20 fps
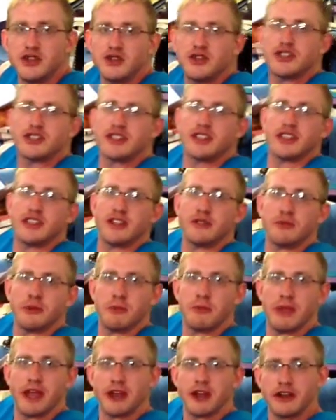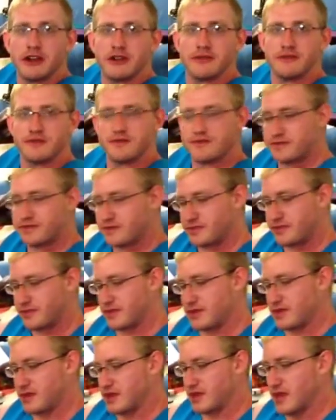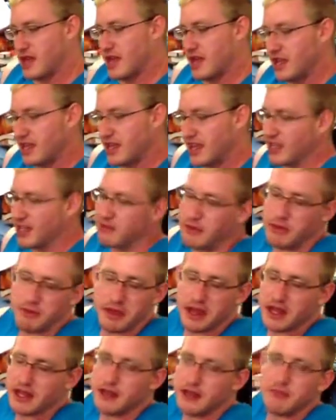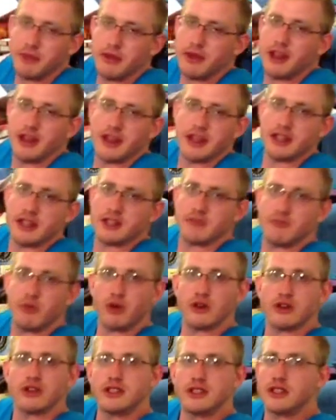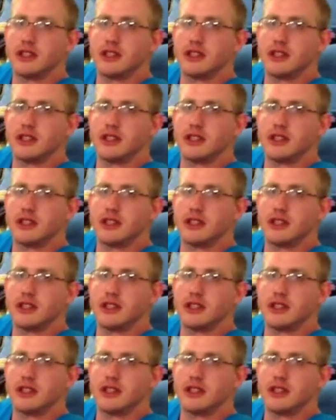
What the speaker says: just a little bit better. It can be picked up at any sports